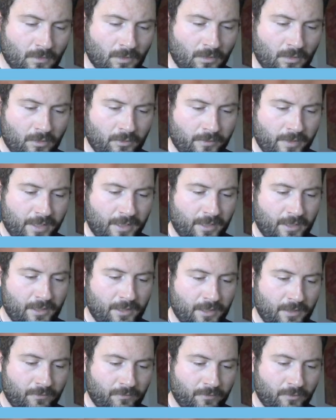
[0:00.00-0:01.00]
All right, and
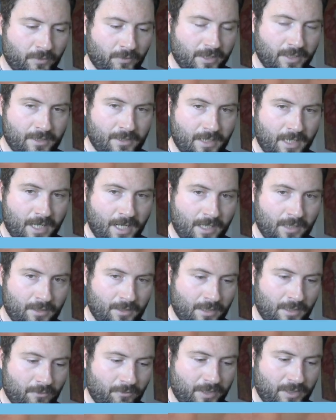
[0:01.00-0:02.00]
then for his hand
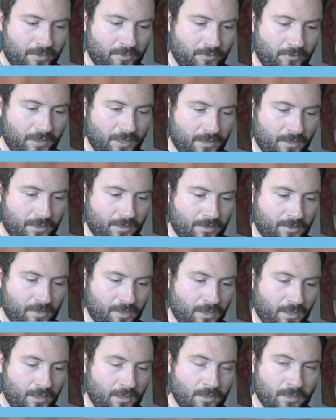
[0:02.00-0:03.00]
that we do get to
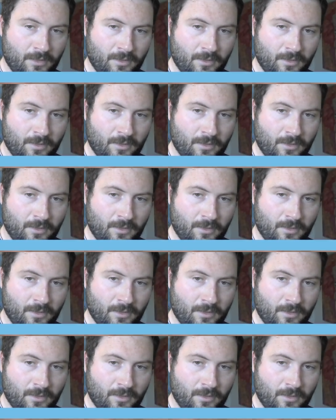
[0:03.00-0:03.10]
see,